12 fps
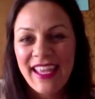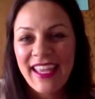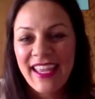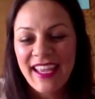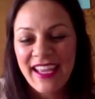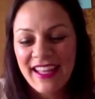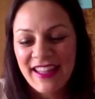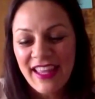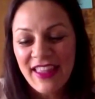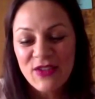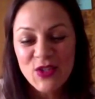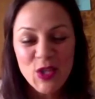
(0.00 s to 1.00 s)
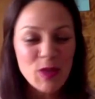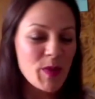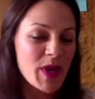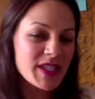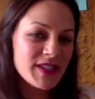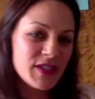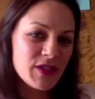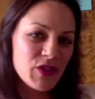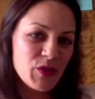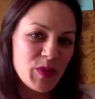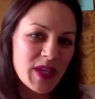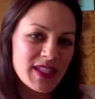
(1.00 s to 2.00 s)
And yeah, those are the best
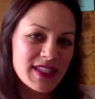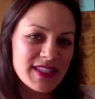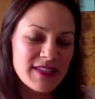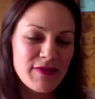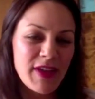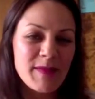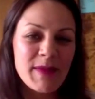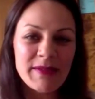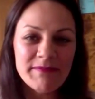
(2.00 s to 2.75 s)
two places to find me.